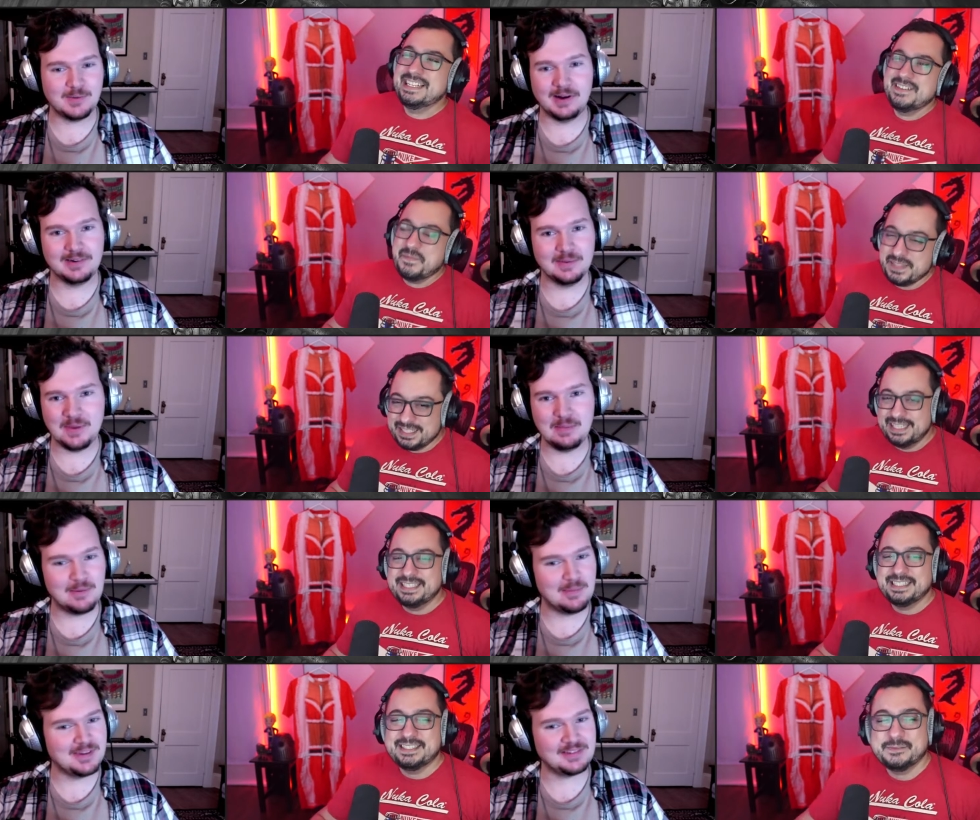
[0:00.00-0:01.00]
Speaker 1: wondering
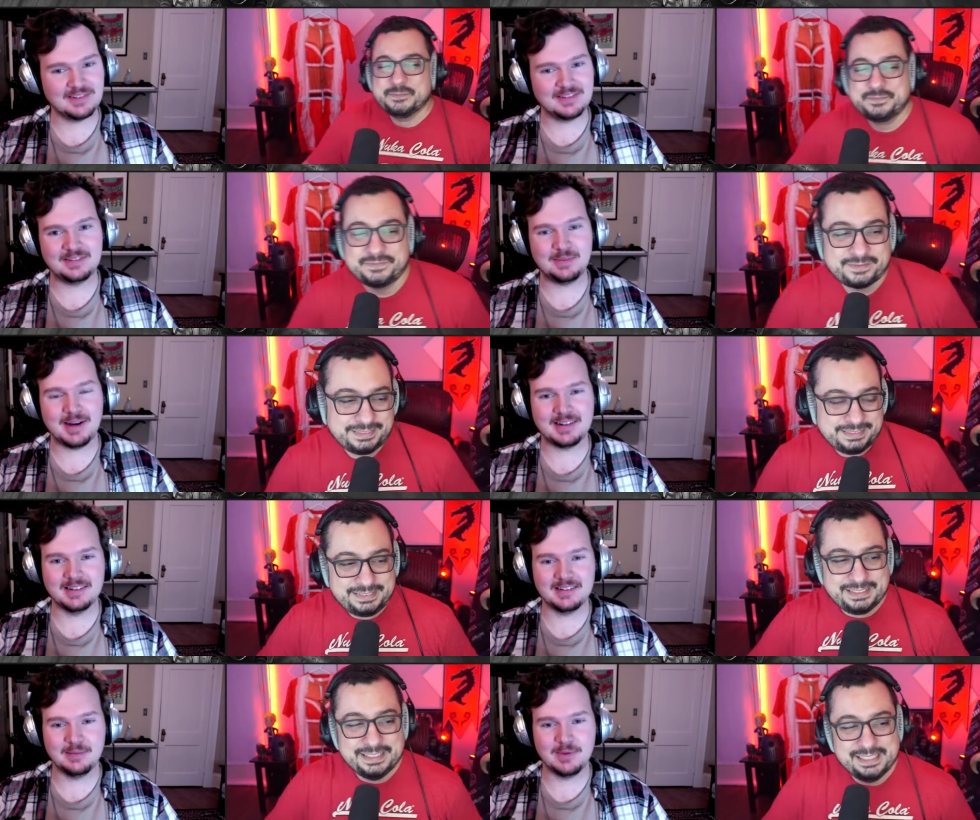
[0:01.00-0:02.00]
people may start
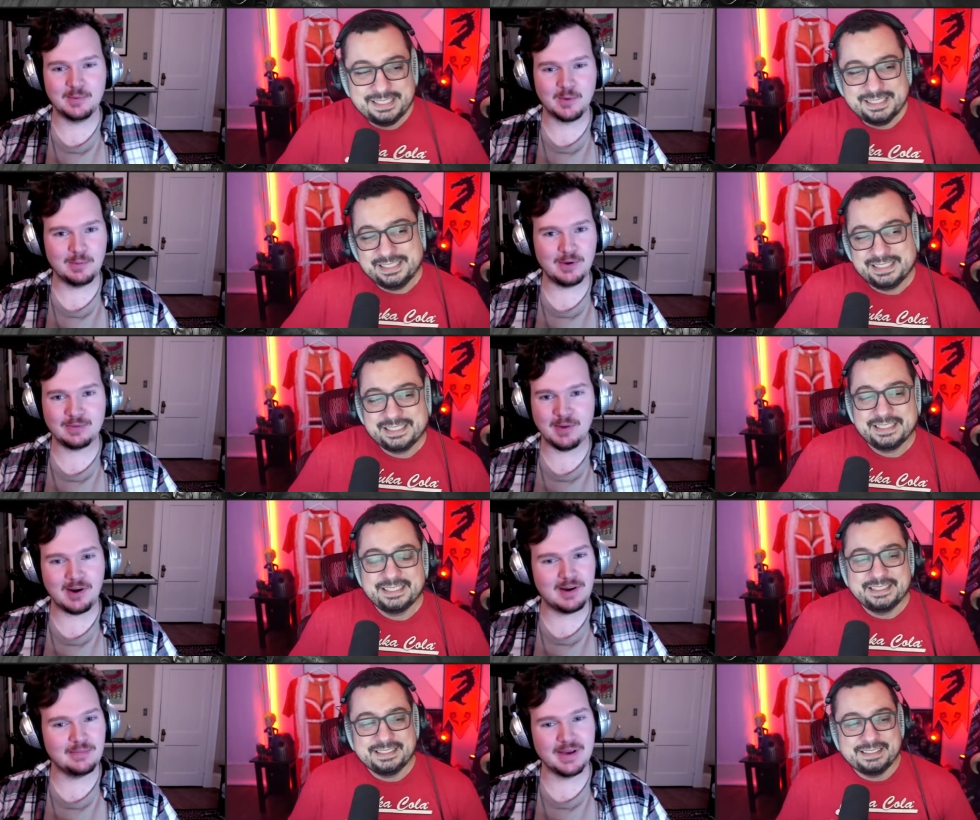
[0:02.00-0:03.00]
suspecting something we're both
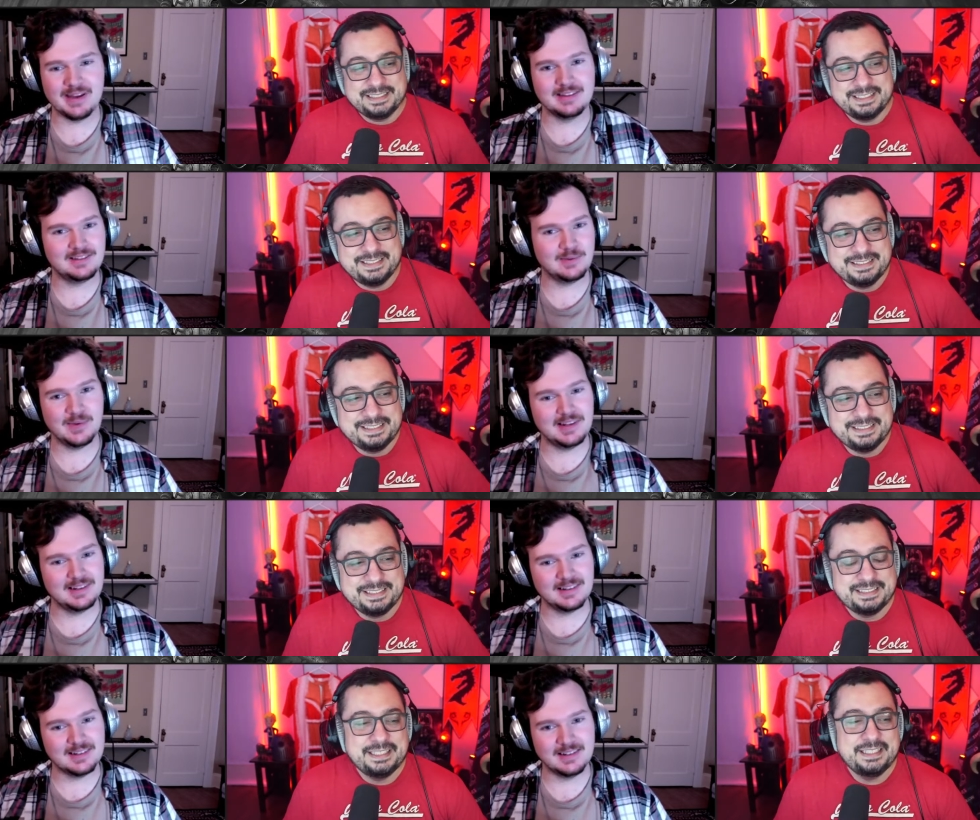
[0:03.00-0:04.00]
married men so we
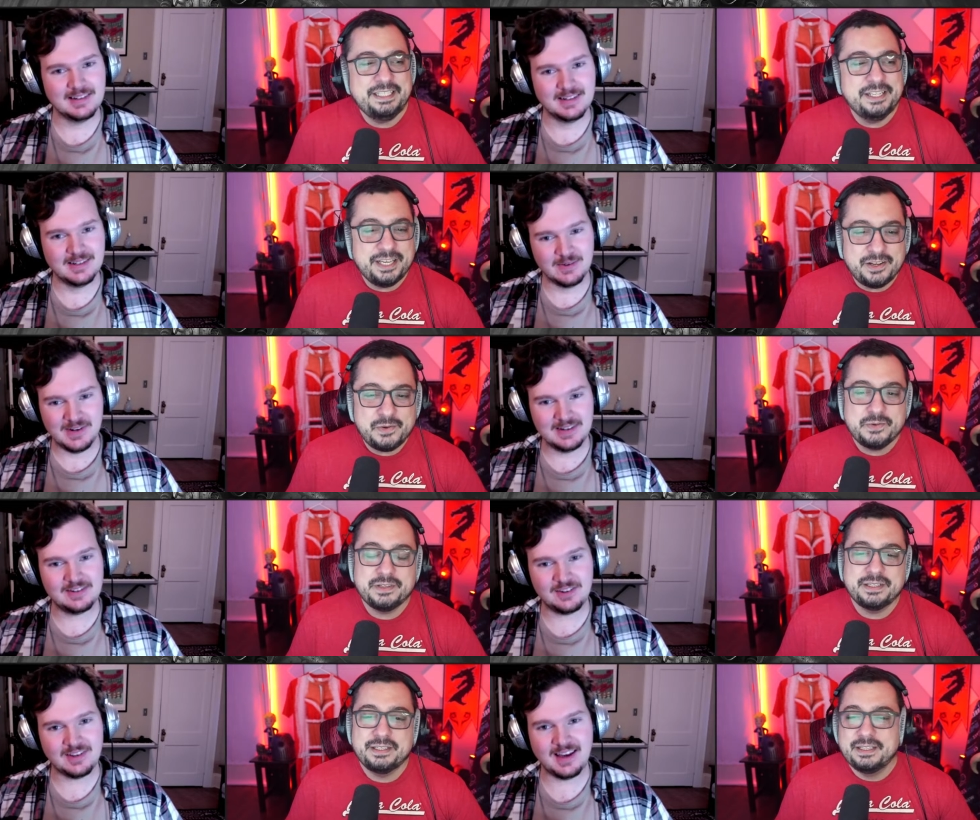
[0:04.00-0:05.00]
need to you know we need to
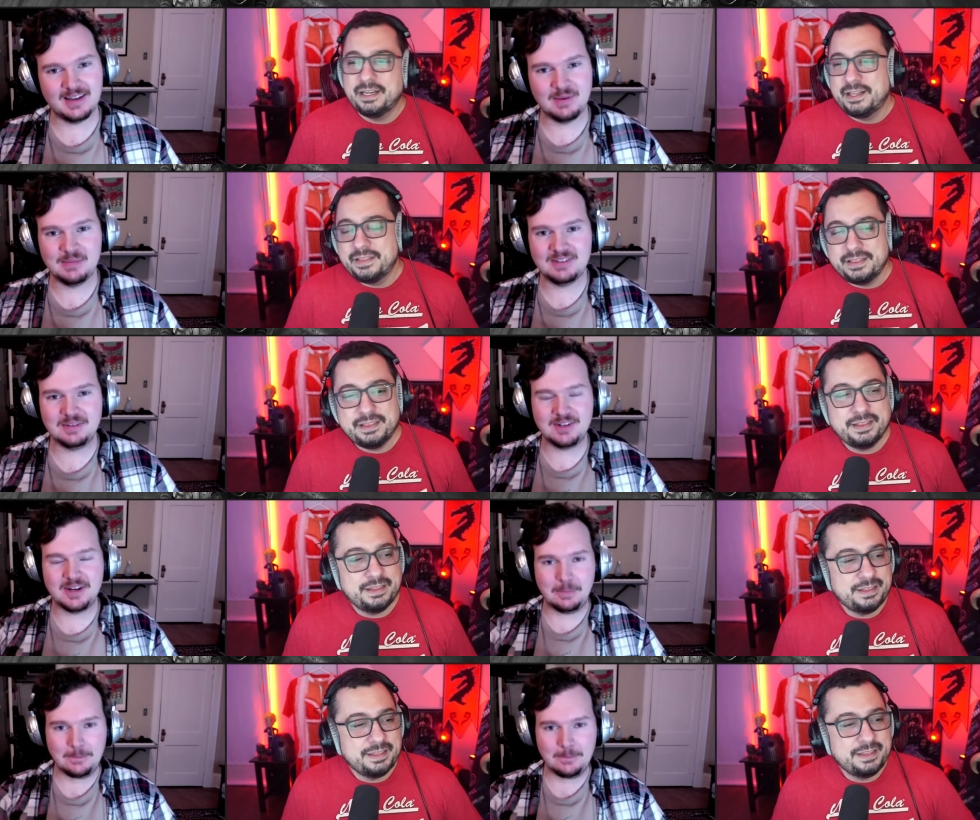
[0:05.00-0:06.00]
chill out maybe
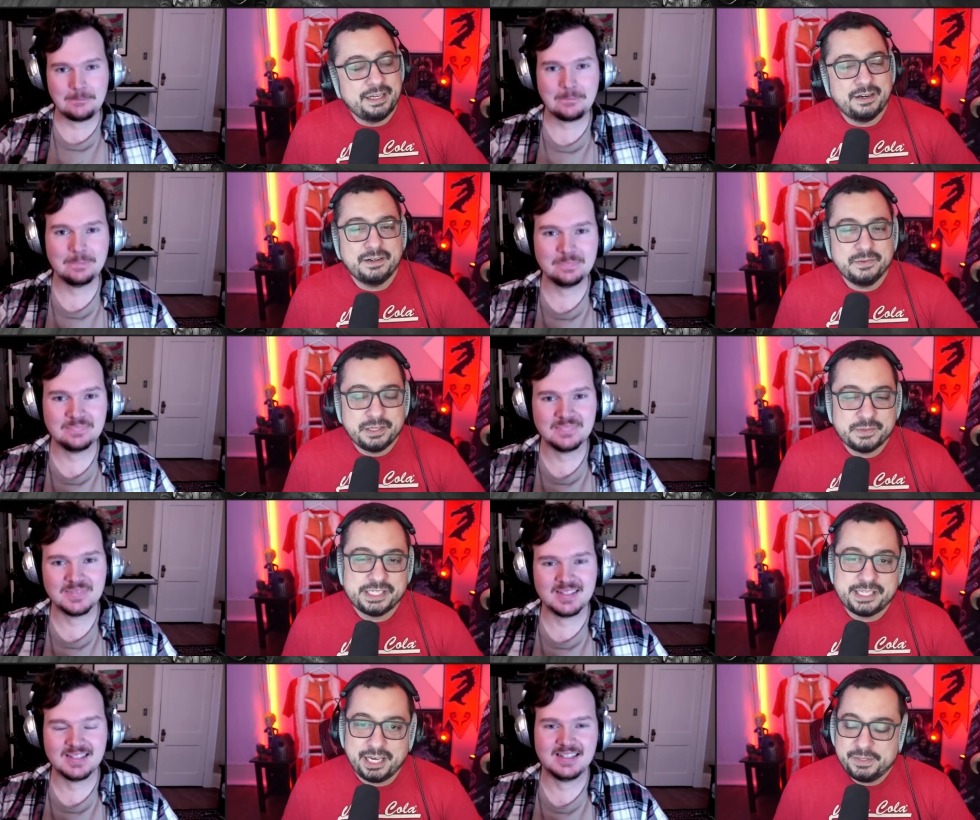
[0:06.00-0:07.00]
sometime
Speaker 2: there are there was
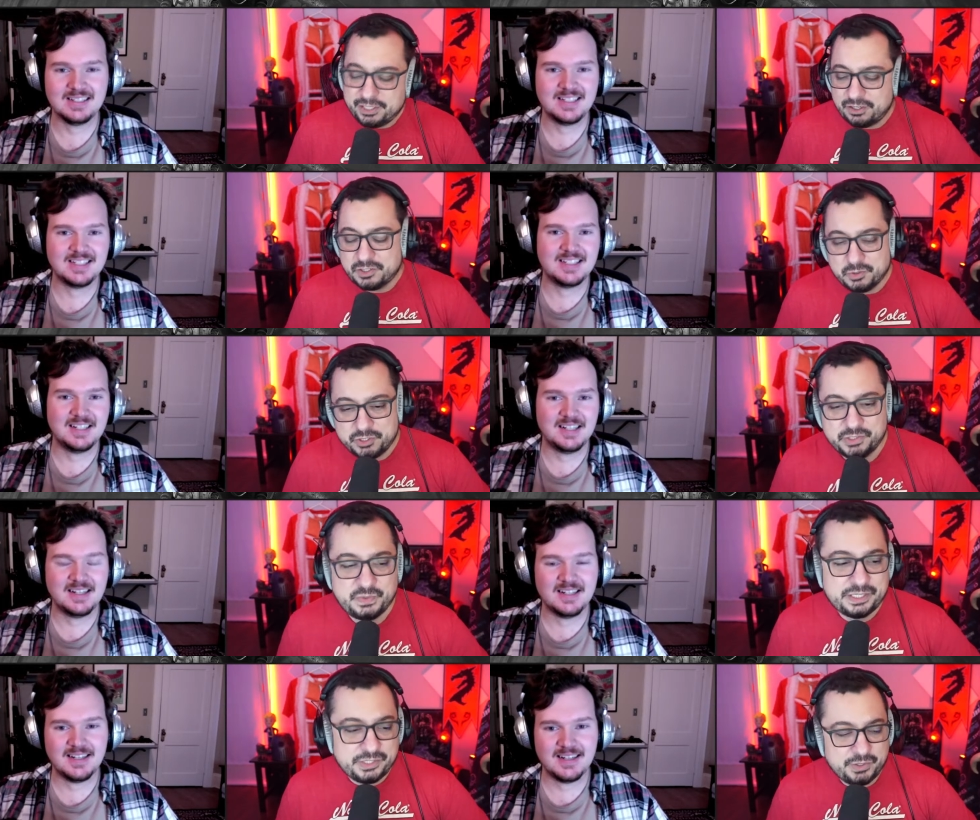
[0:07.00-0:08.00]
a time and there are
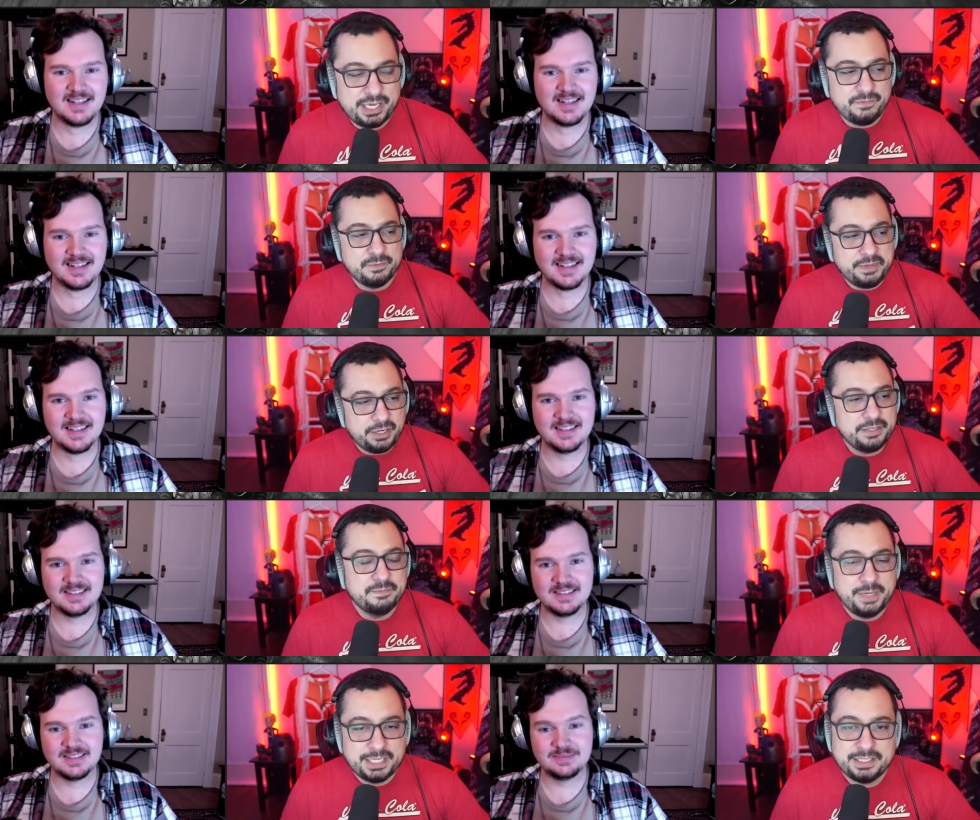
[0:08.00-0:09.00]
cultures where it's okay for married
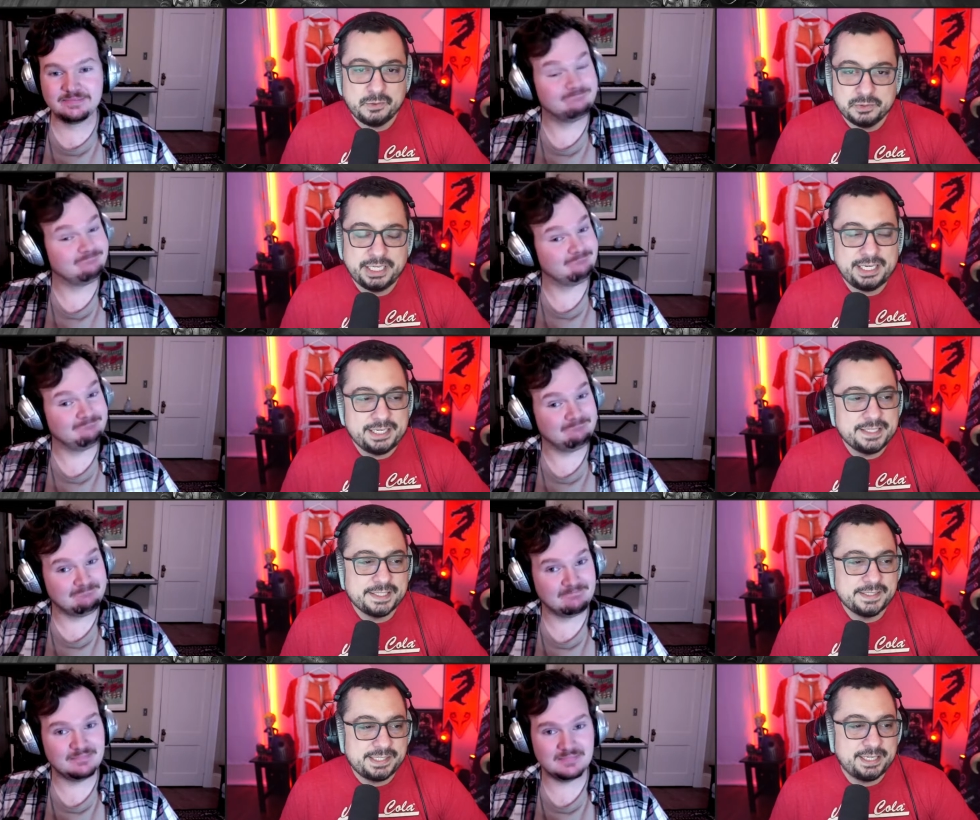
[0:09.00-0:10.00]
men to hold hands
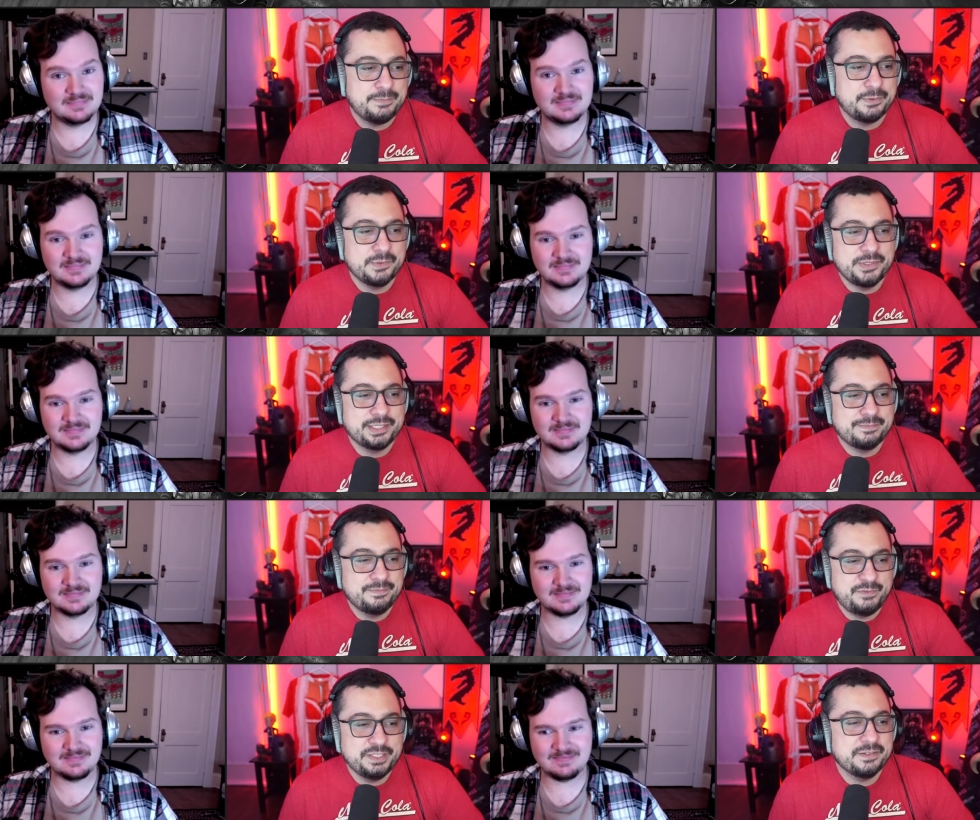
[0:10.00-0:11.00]
and skip through the
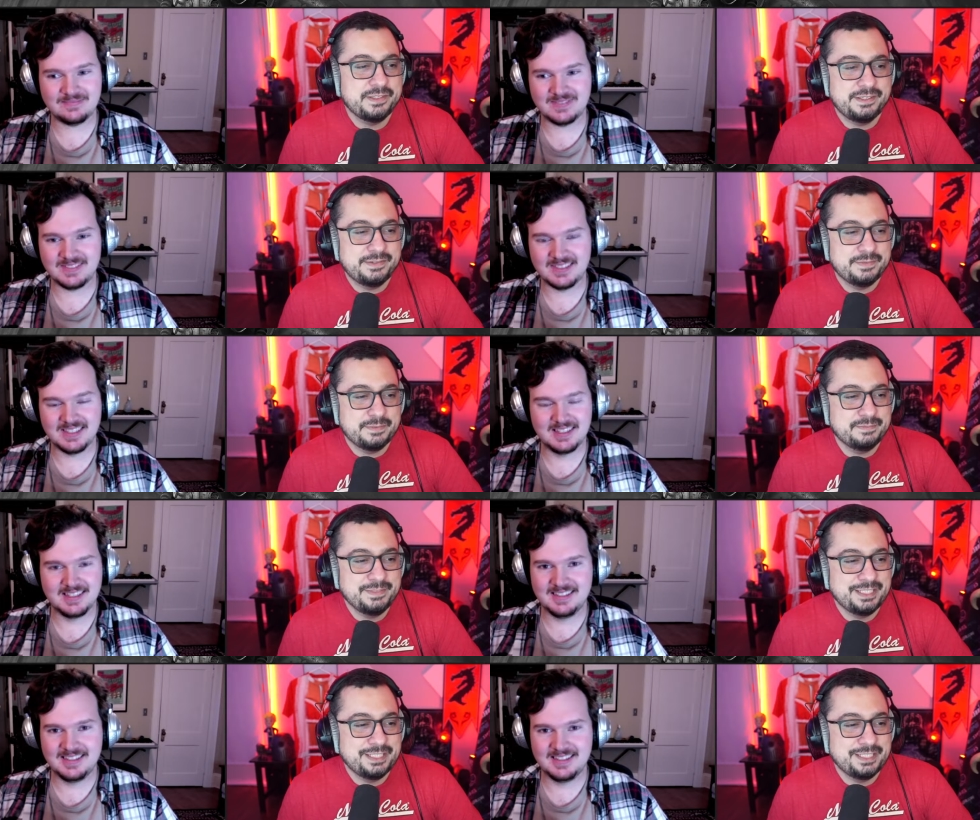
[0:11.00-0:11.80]
fields you